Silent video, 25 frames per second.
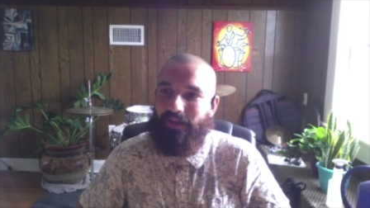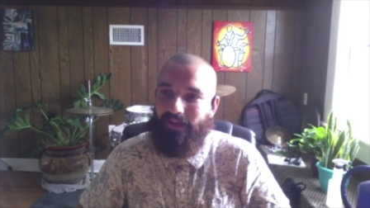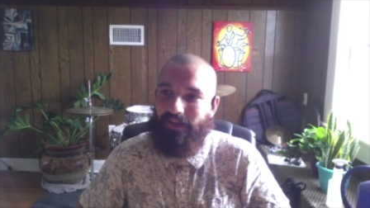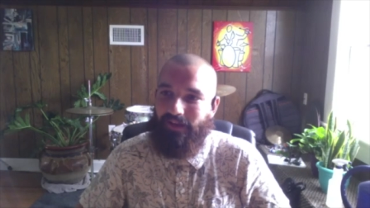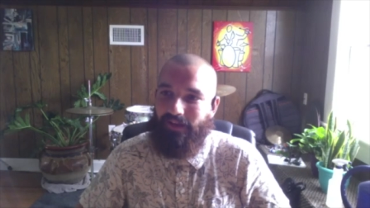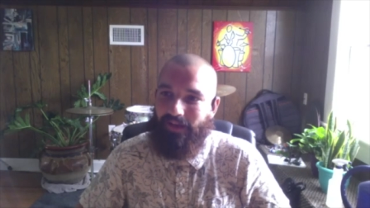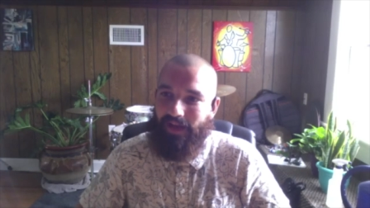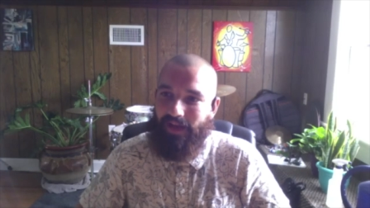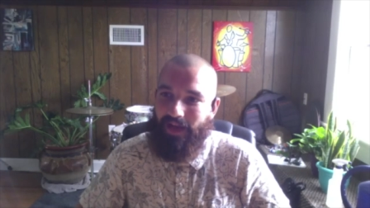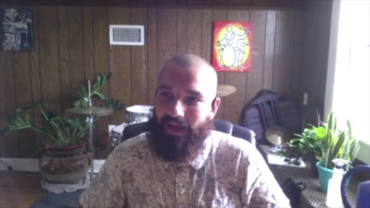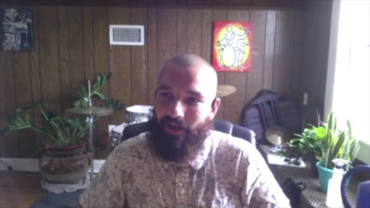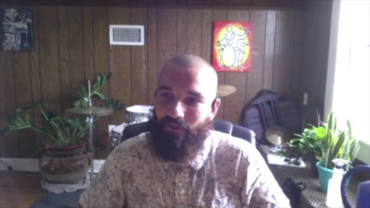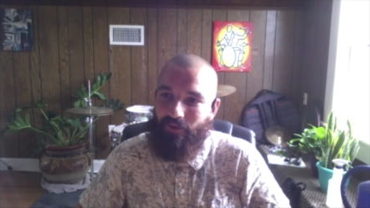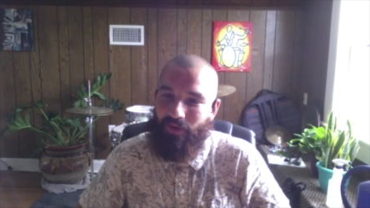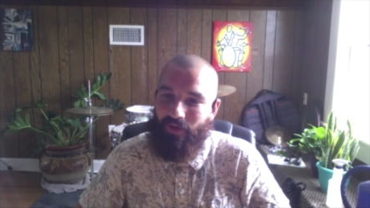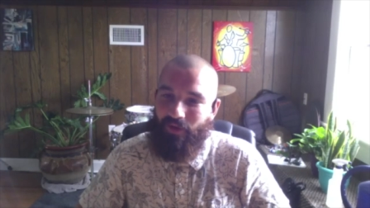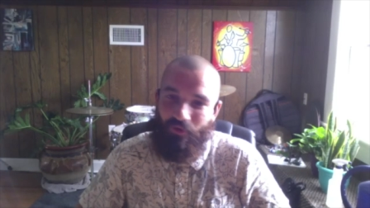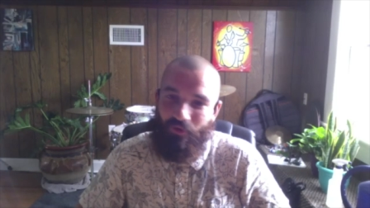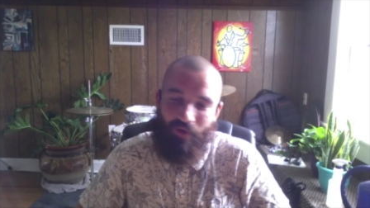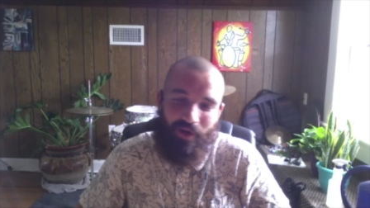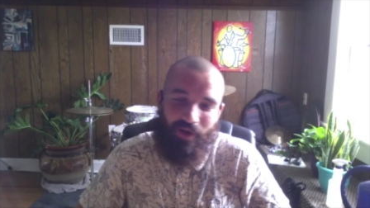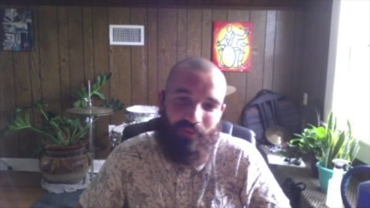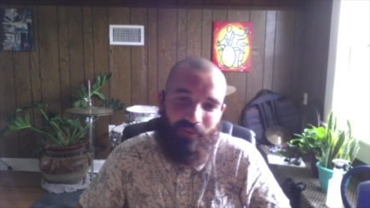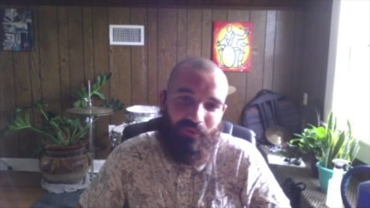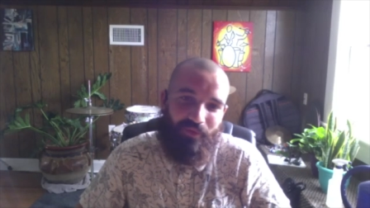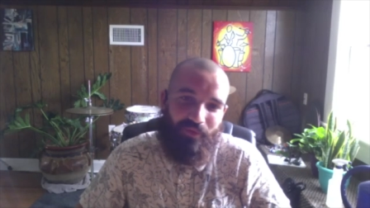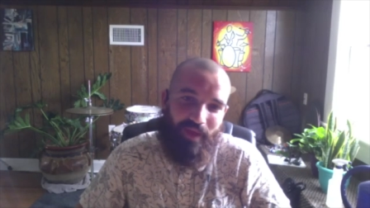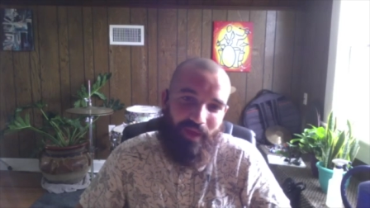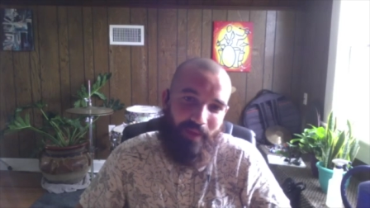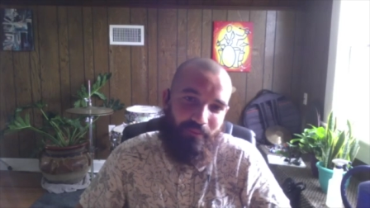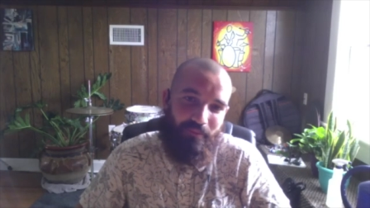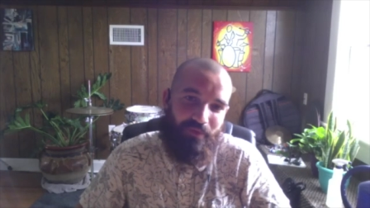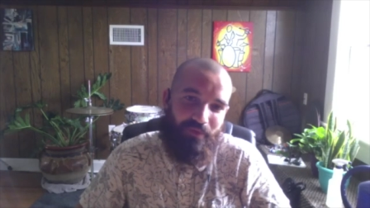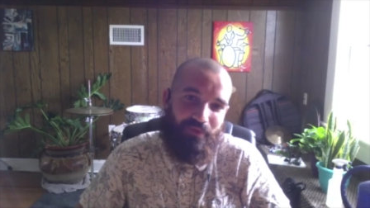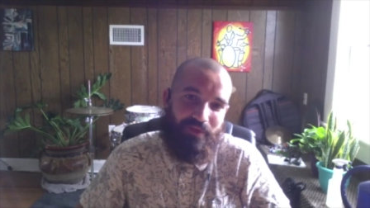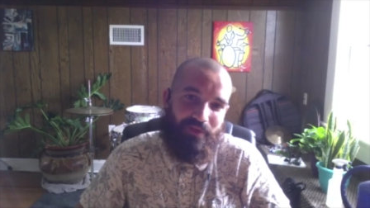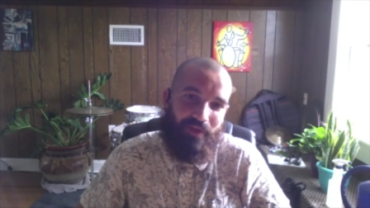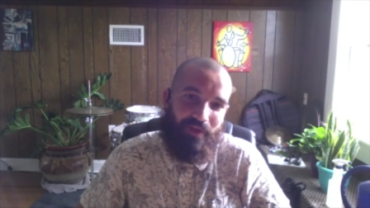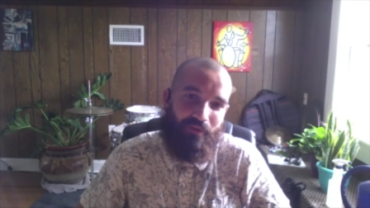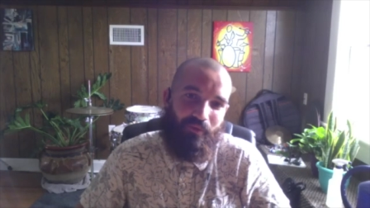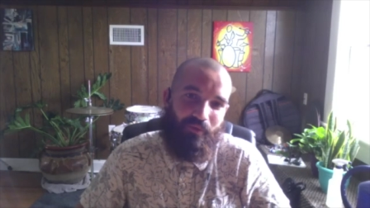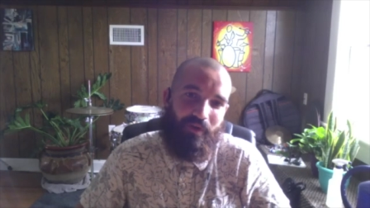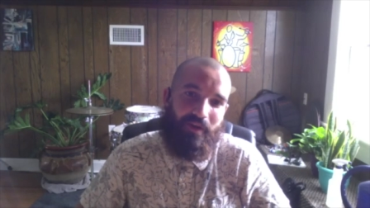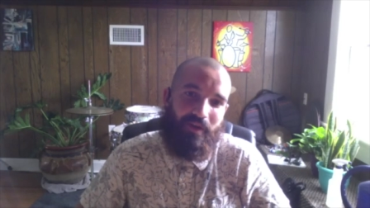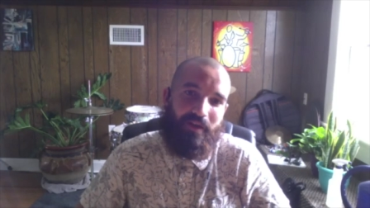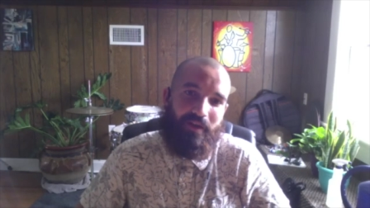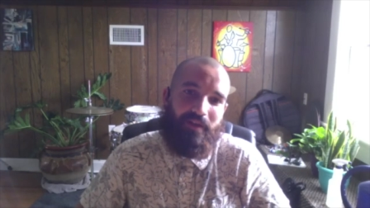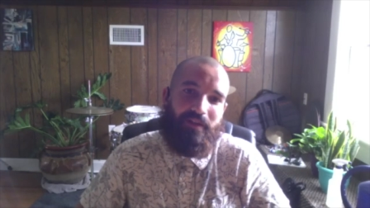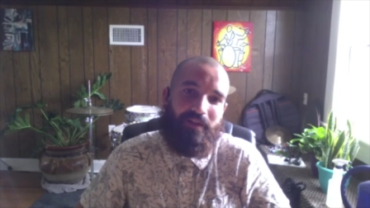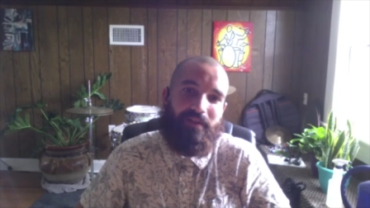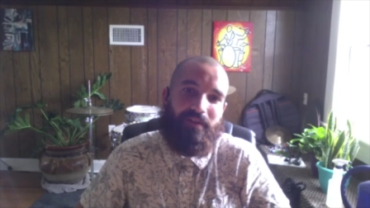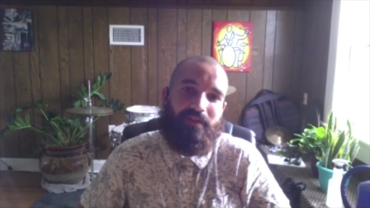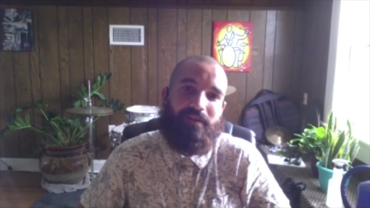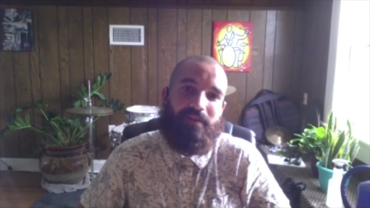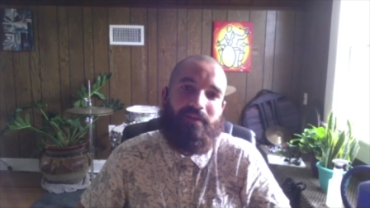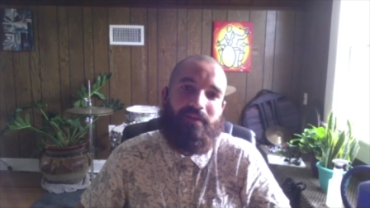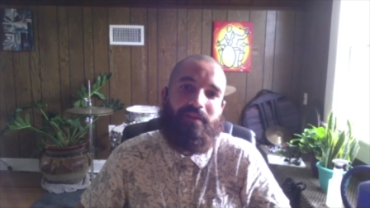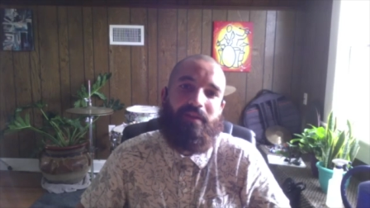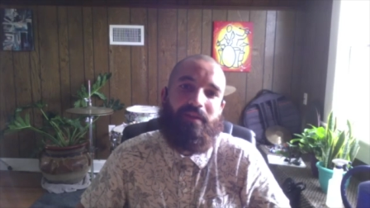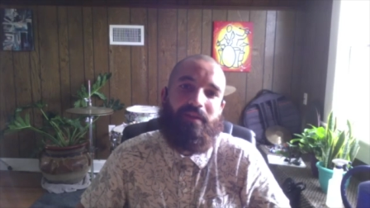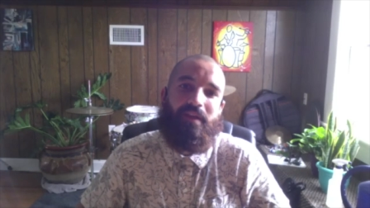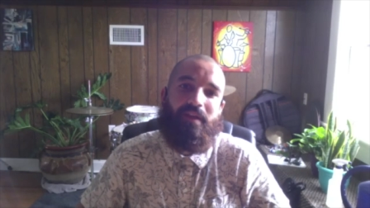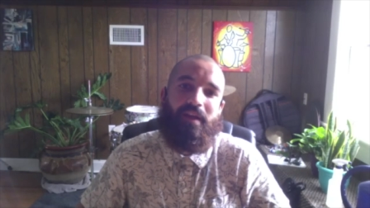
how incredible that music was